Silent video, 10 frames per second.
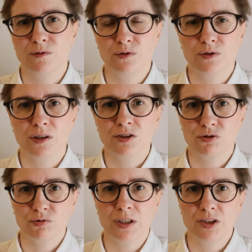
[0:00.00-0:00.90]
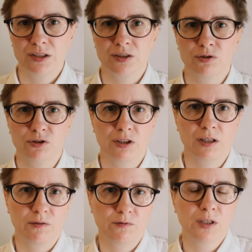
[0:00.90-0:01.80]
if you are stretching
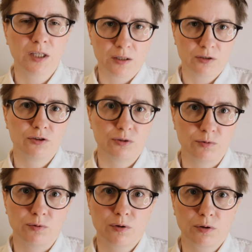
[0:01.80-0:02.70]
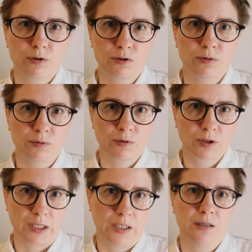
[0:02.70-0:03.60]
yourself too
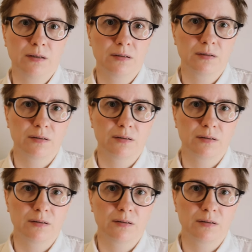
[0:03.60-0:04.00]
thin